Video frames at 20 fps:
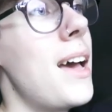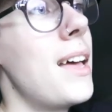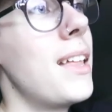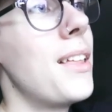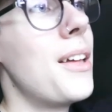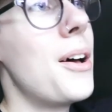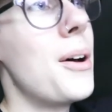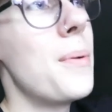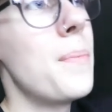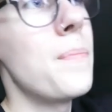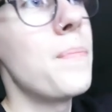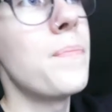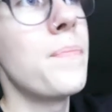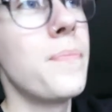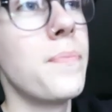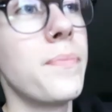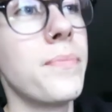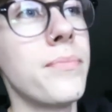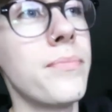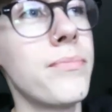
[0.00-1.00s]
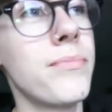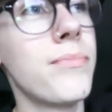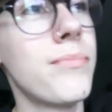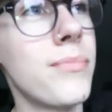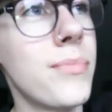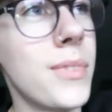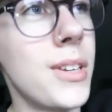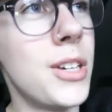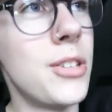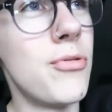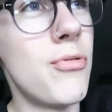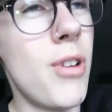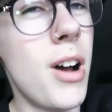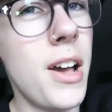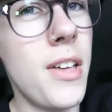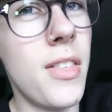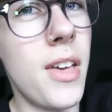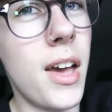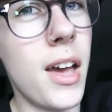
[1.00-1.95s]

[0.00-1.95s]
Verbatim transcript: Ella is right